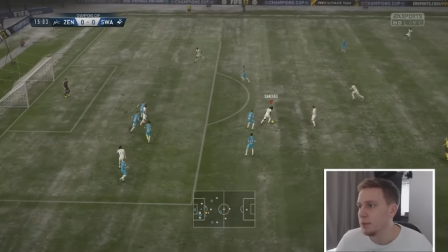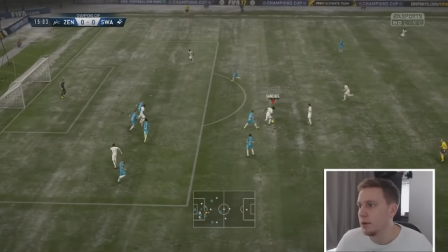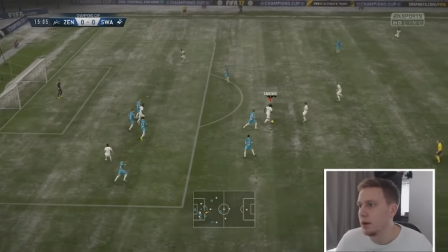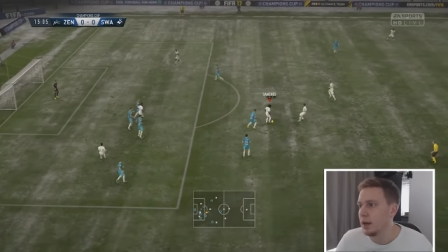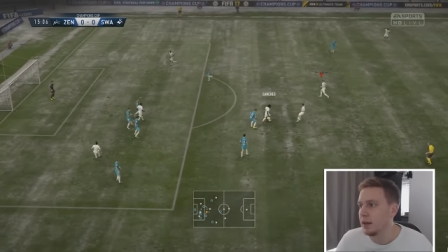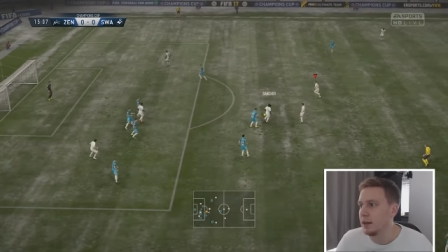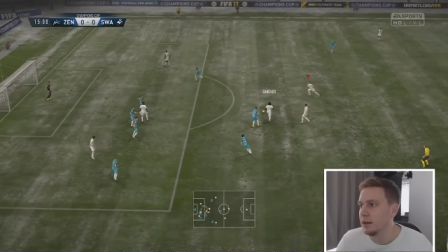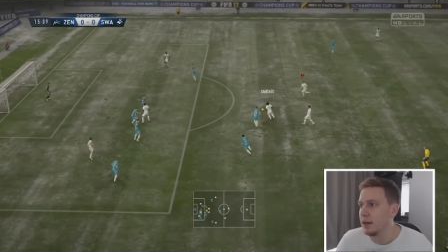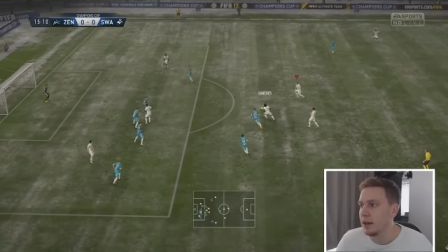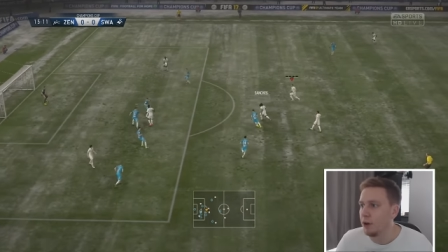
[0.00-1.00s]
Might
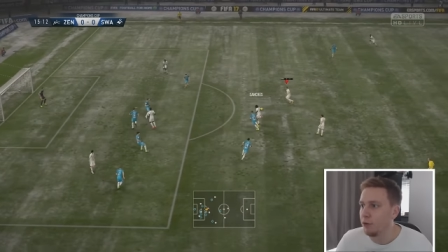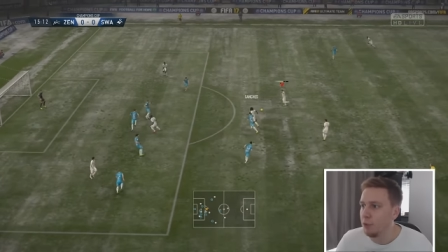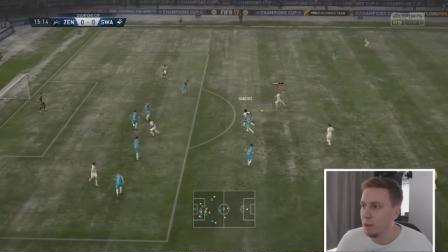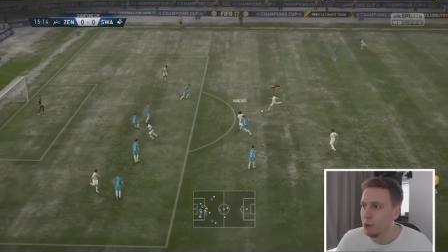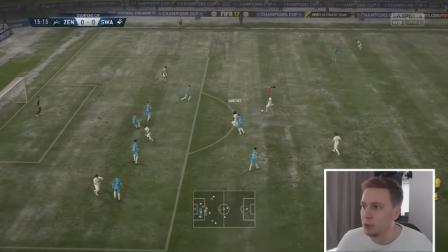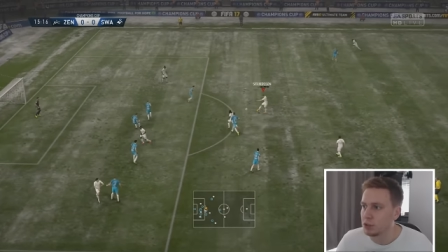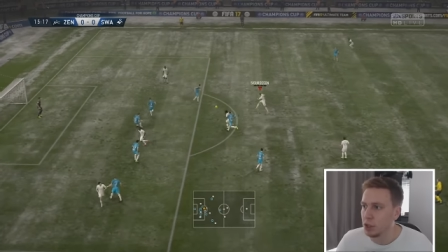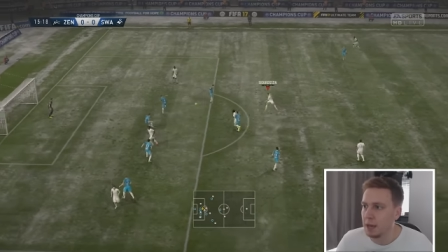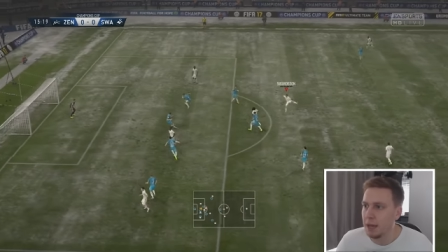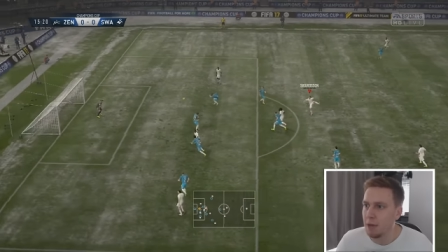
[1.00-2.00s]
lay it off one more. It's
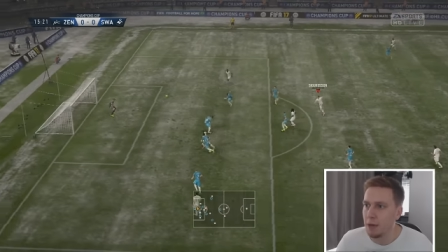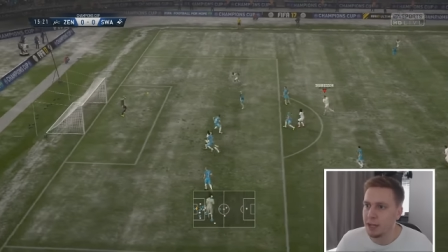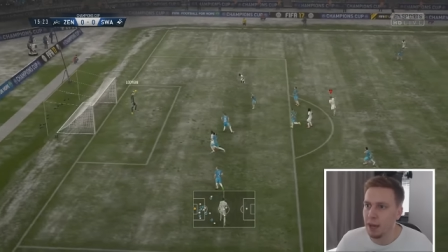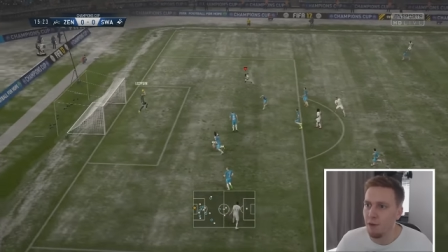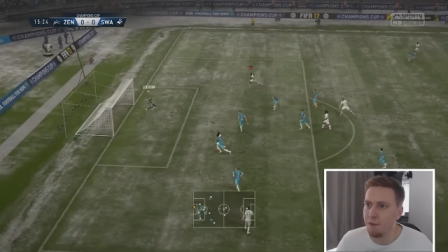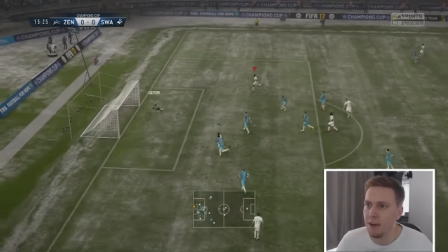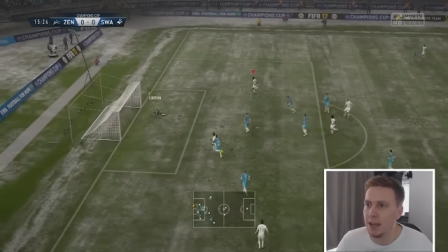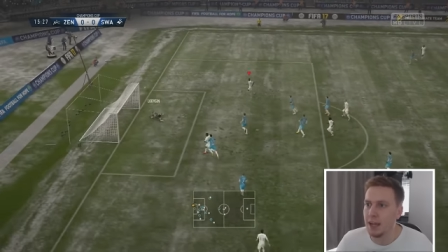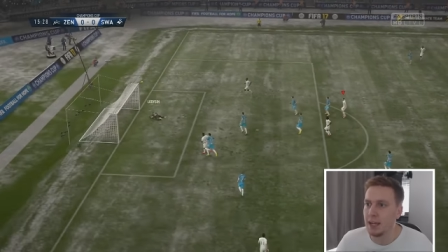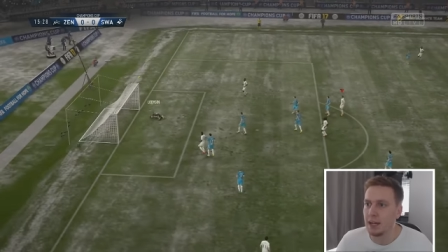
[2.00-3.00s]
going to be hit by
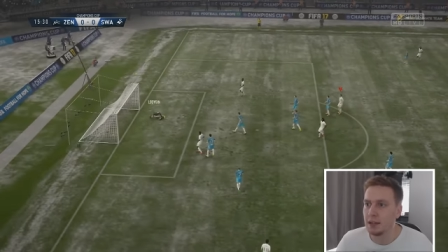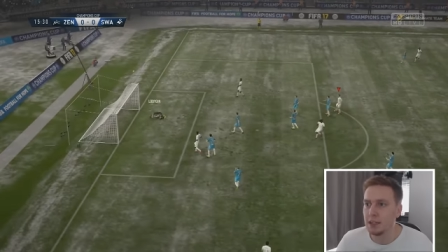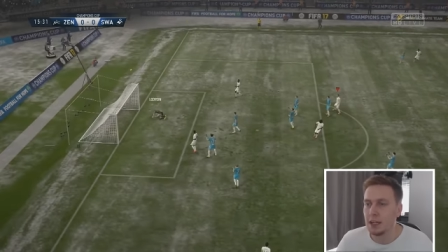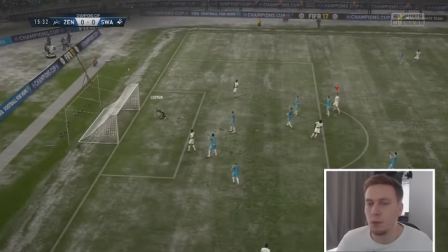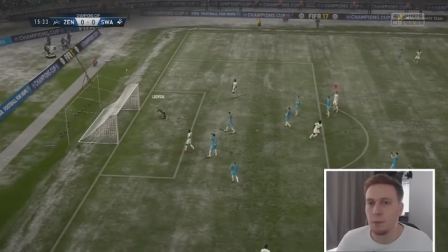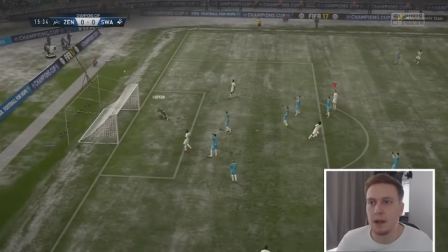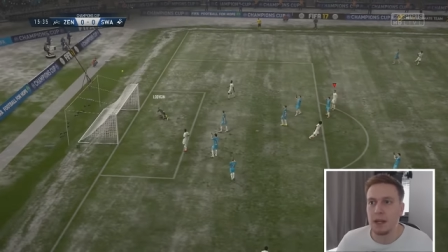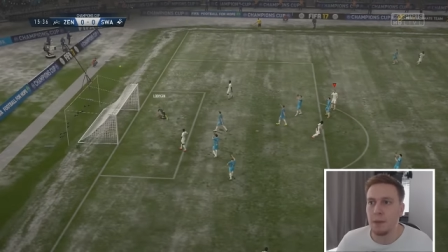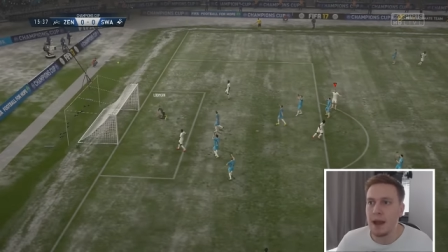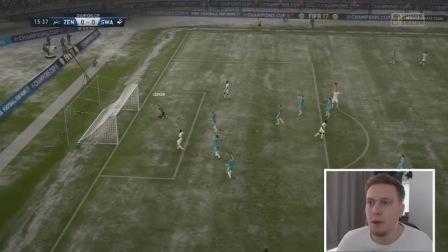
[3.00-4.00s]
Gylfi. Hit it with
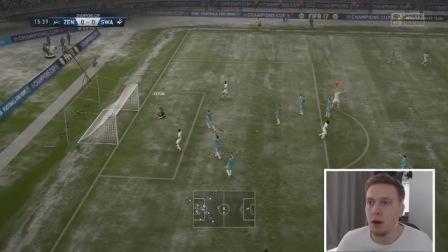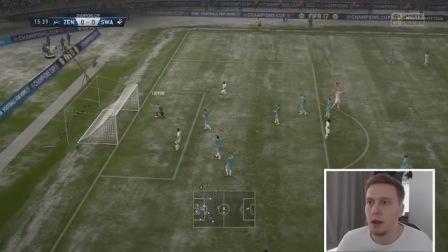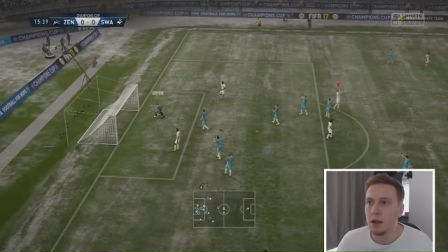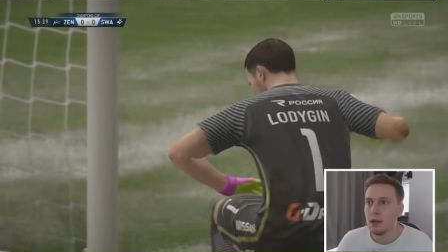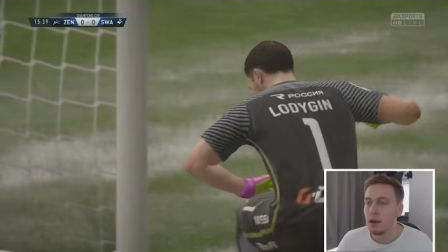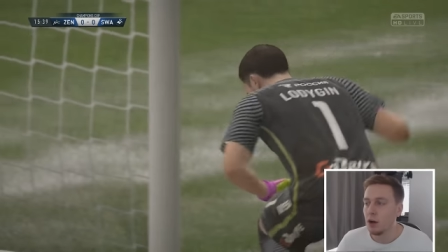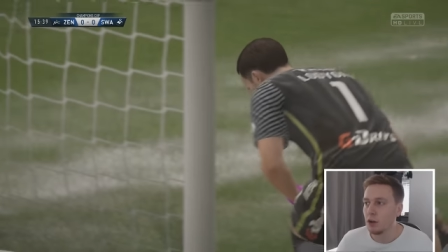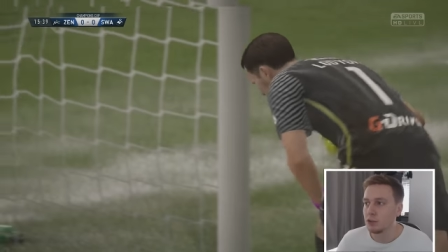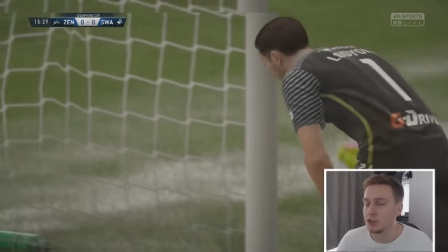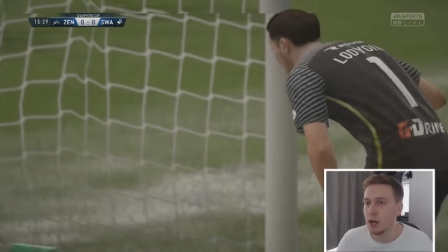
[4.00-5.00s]
plenty of power. I
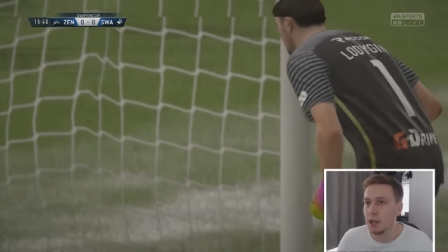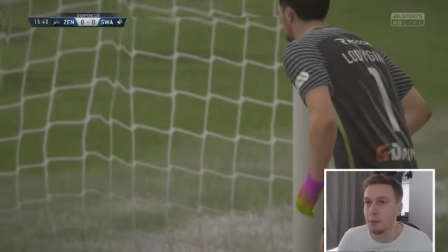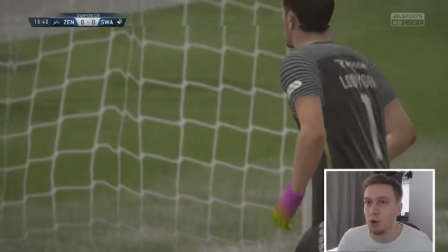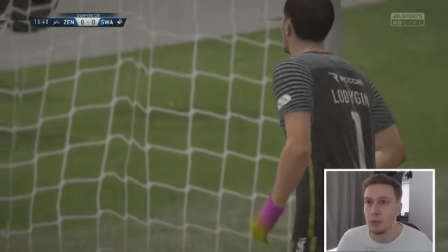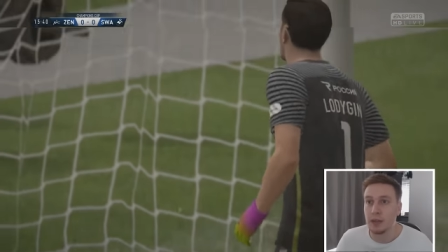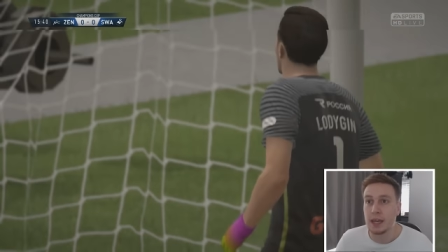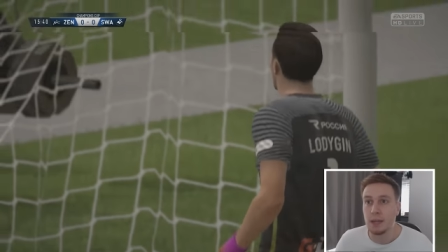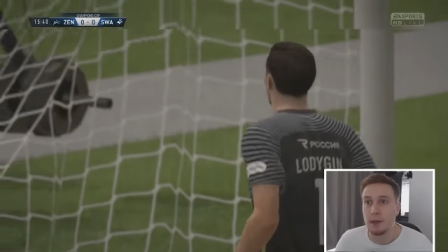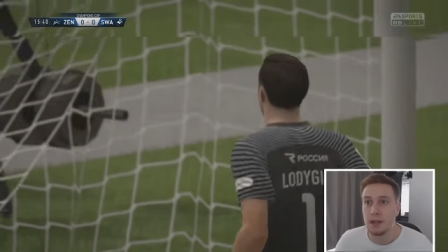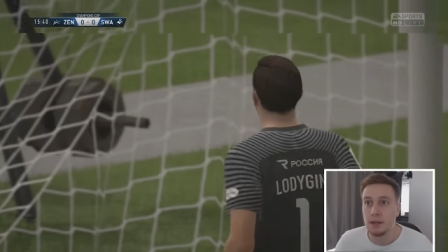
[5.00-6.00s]
lost sight of the ball, but the
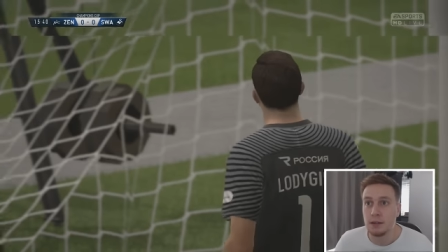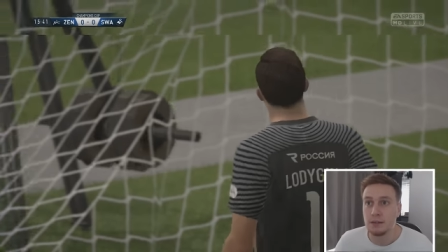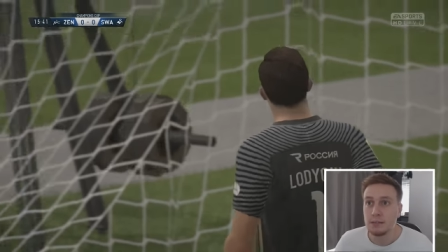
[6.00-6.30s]
keeper didn't.